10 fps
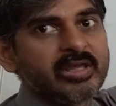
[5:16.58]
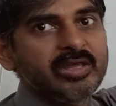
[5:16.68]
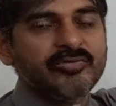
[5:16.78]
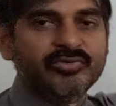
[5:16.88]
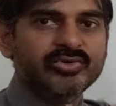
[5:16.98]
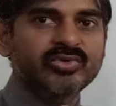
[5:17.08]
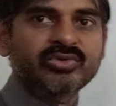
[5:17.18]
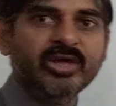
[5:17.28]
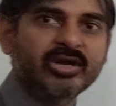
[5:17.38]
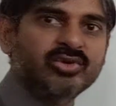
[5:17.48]
If you
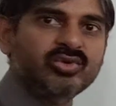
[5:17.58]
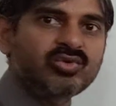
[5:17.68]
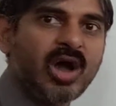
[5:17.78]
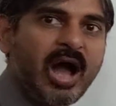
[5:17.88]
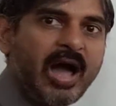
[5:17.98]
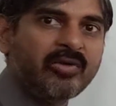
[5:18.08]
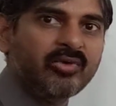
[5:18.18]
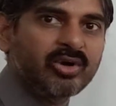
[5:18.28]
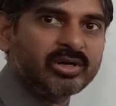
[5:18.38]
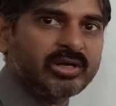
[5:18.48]
use a too high
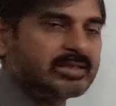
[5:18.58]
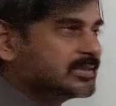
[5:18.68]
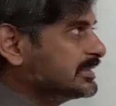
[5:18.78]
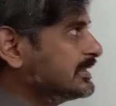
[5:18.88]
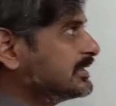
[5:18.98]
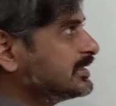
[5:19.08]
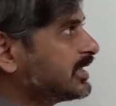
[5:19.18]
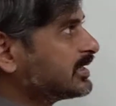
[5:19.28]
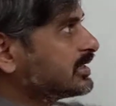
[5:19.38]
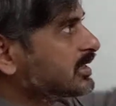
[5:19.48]
voltage,
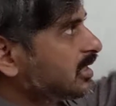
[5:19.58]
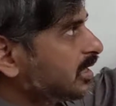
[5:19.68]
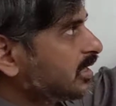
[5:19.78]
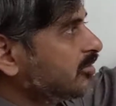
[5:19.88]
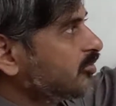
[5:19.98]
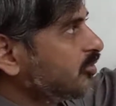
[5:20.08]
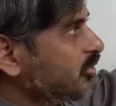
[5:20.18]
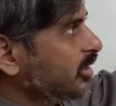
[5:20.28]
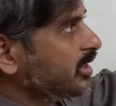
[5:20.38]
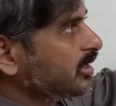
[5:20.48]
then the current
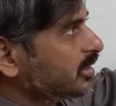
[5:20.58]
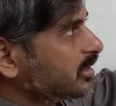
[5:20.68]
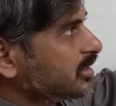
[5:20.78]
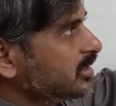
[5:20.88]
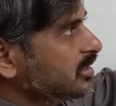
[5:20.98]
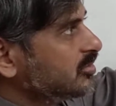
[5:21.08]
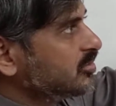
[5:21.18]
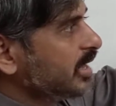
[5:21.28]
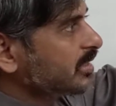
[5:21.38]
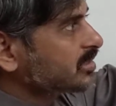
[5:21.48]
flowing, the D
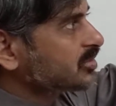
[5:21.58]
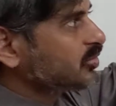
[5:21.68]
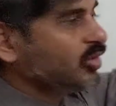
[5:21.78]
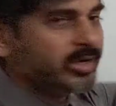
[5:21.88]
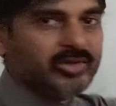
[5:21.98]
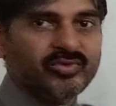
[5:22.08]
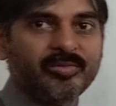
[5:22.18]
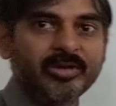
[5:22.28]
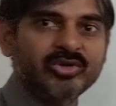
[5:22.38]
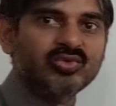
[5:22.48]
to S voltage will
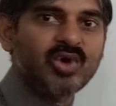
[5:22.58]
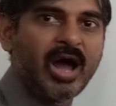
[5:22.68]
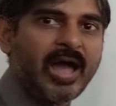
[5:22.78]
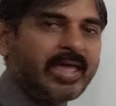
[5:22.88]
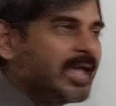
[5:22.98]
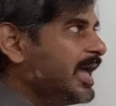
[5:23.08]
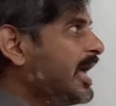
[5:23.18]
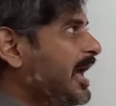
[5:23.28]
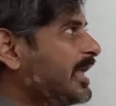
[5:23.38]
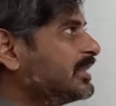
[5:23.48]
be too high,
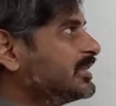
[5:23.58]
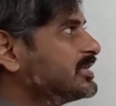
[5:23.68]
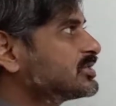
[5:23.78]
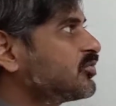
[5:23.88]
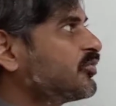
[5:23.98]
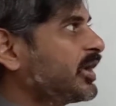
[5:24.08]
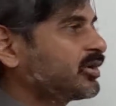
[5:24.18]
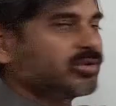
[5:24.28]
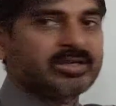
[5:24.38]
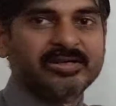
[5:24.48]
and this
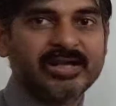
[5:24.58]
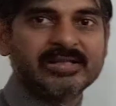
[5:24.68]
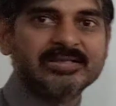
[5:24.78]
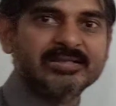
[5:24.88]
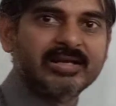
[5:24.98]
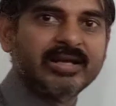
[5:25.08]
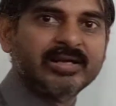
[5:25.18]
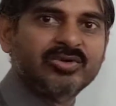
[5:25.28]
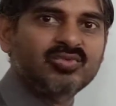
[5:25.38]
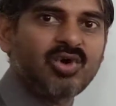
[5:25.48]
FET or the transistor
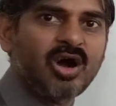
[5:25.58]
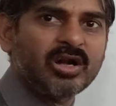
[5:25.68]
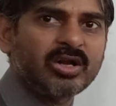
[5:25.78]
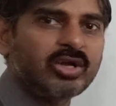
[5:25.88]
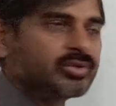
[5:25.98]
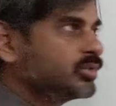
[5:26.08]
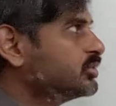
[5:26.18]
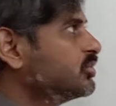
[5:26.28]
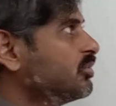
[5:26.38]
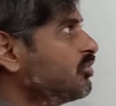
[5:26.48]
get too hot. So you
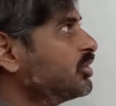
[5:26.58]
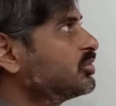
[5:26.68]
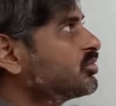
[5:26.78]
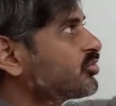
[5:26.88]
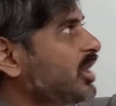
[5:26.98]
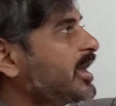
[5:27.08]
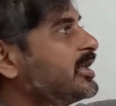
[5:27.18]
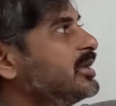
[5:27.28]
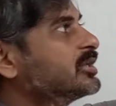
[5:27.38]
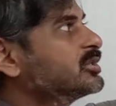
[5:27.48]
don't want to try
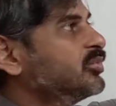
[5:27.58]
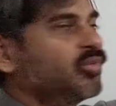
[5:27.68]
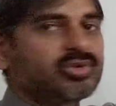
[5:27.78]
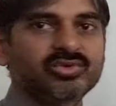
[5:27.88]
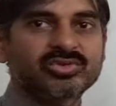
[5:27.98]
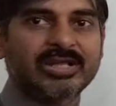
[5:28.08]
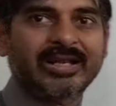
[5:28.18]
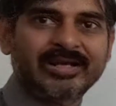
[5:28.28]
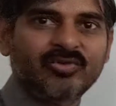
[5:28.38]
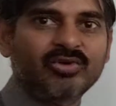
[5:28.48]
to
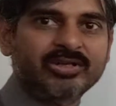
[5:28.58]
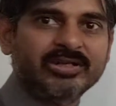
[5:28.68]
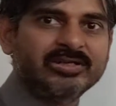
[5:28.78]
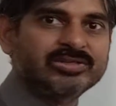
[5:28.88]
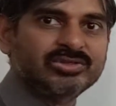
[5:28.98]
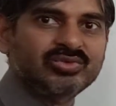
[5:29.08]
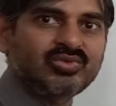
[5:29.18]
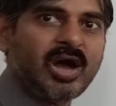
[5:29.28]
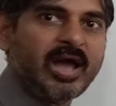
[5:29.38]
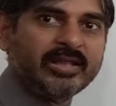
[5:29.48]
select a voltage that is
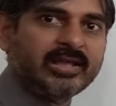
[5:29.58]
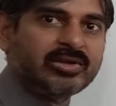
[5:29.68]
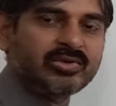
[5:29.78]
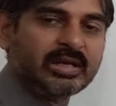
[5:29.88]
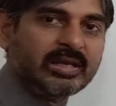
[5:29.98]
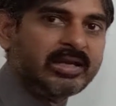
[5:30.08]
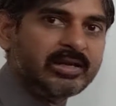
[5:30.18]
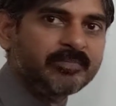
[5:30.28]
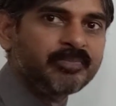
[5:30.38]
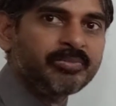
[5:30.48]
too high than you
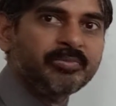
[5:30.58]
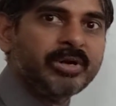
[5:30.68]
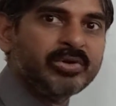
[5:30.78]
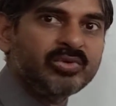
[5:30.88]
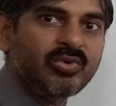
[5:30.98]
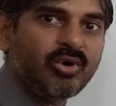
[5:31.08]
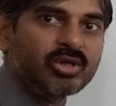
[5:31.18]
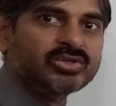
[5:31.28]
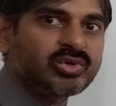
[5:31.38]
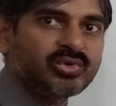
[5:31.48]
need, but you
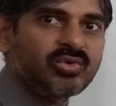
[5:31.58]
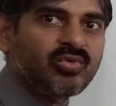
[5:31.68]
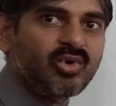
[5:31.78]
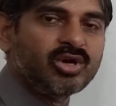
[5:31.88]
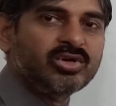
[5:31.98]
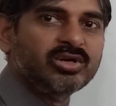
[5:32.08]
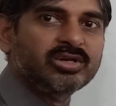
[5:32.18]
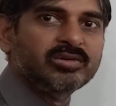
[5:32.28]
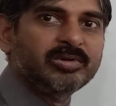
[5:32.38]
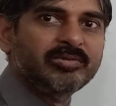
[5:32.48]
also don't want
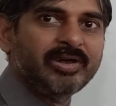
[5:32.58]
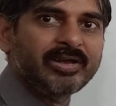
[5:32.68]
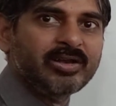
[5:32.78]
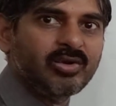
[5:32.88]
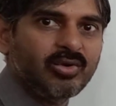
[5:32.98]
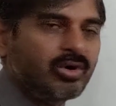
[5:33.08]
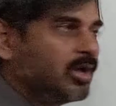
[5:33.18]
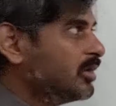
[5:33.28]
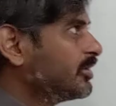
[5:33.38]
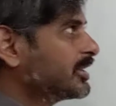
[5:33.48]
it to be very low.
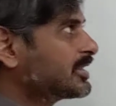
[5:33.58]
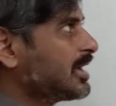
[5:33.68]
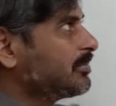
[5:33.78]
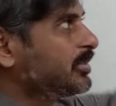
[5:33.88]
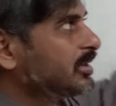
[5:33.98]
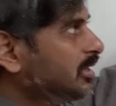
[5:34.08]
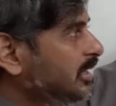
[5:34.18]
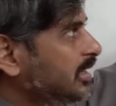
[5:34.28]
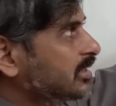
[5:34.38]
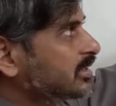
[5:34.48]
For example,
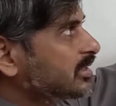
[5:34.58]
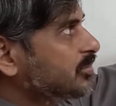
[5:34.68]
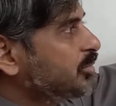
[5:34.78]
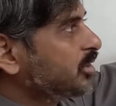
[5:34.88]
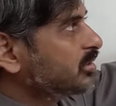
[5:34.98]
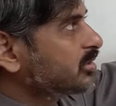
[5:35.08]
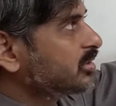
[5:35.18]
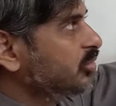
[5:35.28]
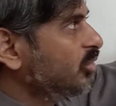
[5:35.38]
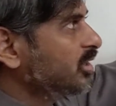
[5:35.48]

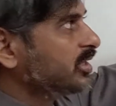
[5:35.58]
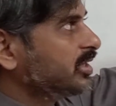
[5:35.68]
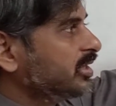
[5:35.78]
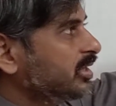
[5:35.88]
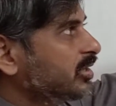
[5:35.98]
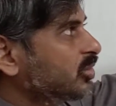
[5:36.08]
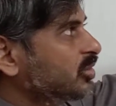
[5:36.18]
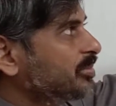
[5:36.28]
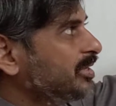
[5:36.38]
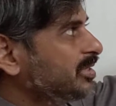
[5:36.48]
3.3 volt here
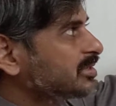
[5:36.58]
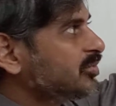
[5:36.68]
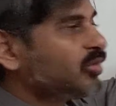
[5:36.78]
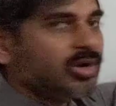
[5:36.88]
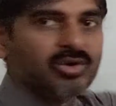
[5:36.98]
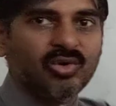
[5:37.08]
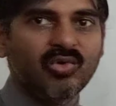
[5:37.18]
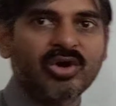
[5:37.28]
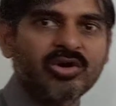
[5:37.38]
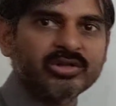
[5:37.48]
could be somewhat
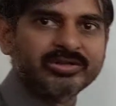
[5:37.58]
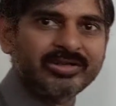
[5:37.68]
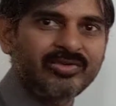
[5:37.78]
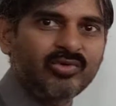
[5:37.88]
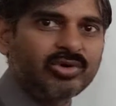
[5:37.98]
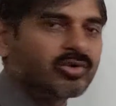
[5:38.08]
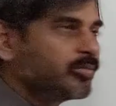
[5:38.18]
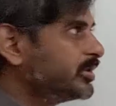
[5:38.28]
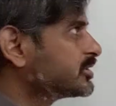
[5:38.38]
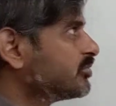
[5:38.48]
lower, or 3 volt
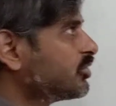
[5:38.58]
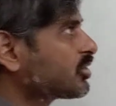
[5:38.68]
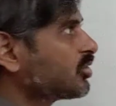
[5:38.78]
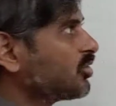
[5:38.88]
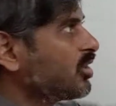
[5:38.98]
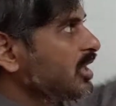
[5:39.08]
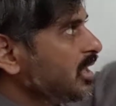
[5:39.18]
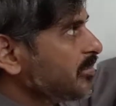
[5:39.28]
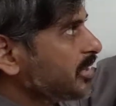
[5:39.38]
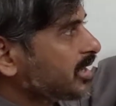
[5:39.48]
could be somewhat low,
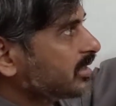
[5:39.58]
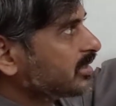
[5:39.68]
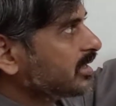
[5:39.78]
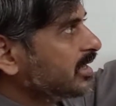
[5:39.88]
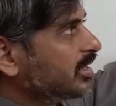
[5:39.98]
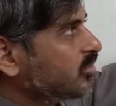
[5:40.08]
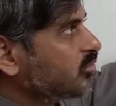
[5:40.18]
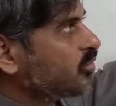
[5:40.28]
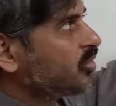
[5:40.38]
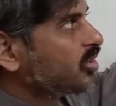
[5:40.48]
because it
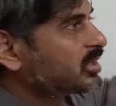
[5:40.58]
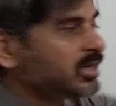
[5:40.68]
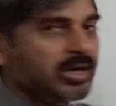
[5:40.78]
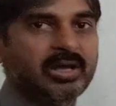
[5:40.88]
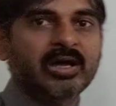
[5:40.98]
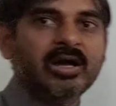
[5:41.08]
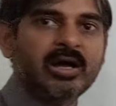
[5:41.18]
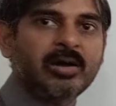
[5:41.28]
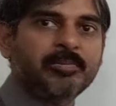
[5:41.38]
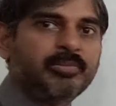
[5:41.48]
won't
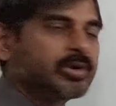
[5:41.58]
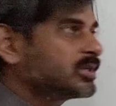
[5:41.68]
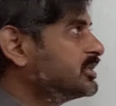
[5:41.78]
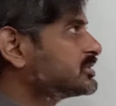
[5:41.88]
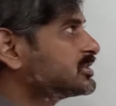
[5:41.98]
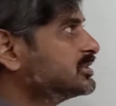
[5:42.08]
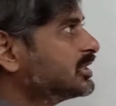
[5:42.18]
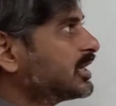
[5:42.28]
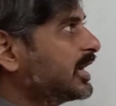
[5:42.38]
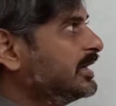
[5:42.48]
put this
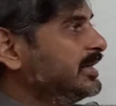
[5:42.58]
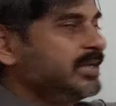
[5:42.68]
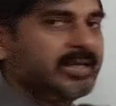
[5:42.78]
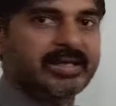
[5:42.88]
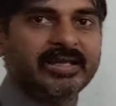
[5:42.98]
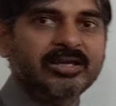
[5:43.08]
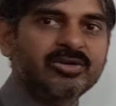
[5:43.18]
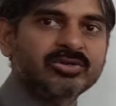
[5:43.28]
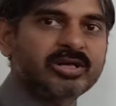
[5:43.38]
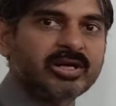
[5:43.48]
LED
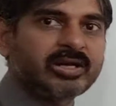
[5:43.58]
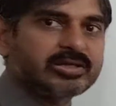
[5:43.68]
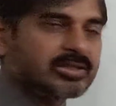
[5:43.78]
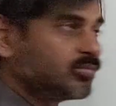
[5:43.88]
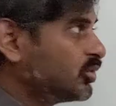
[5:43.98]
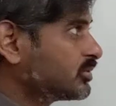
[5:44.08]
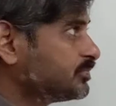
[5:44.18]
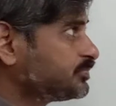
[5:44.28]
into the conduction mode.